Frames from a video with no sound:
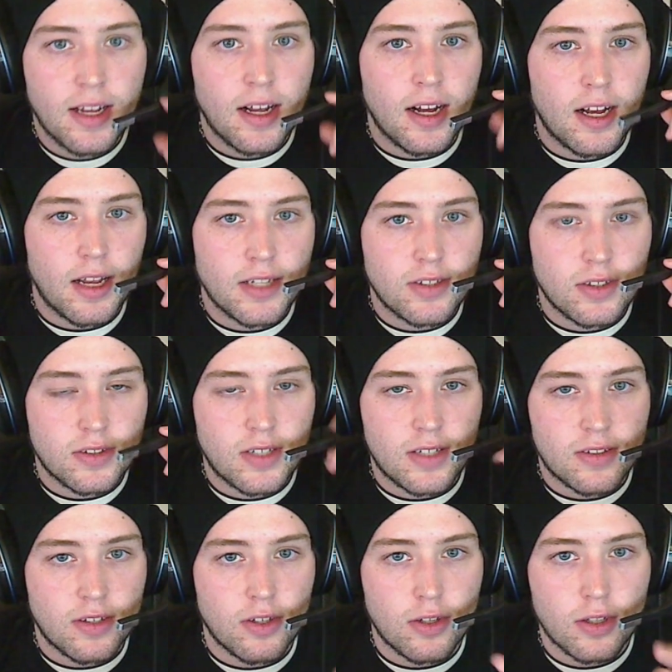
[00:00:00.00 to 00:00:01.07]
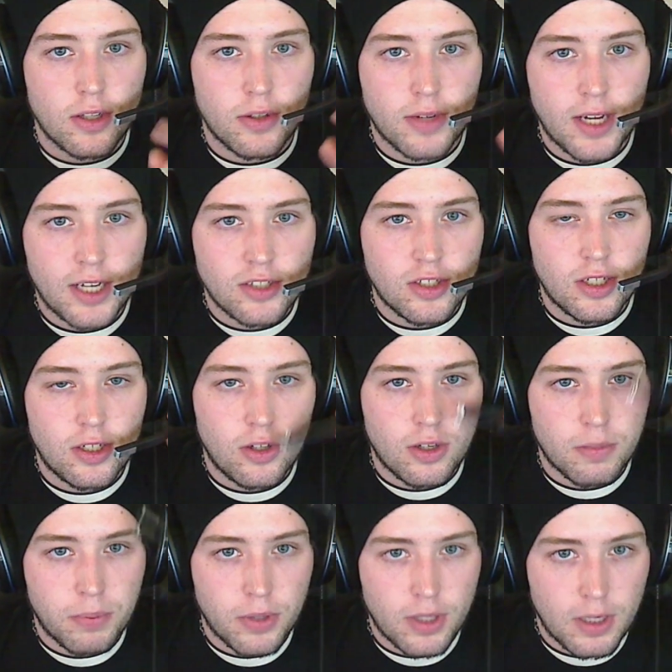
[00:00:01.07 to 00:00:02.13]
As you can see, it's in a good location. You
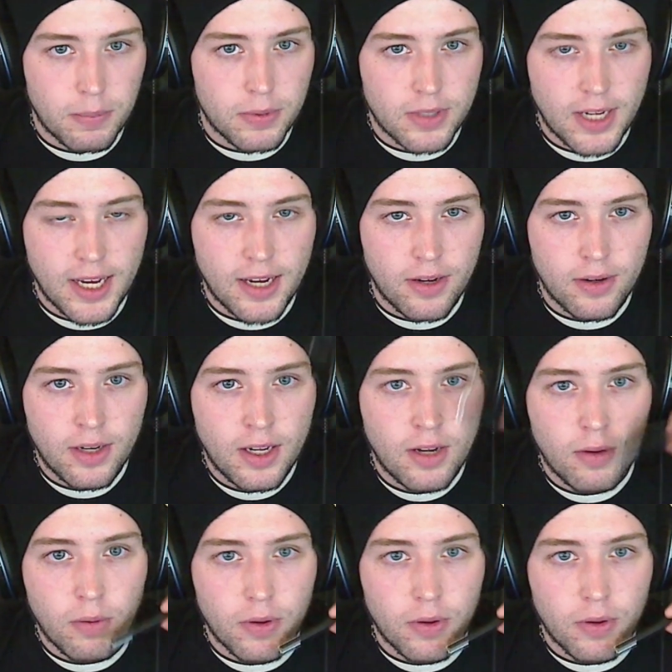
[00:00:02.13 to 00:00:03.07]
can put it up or down,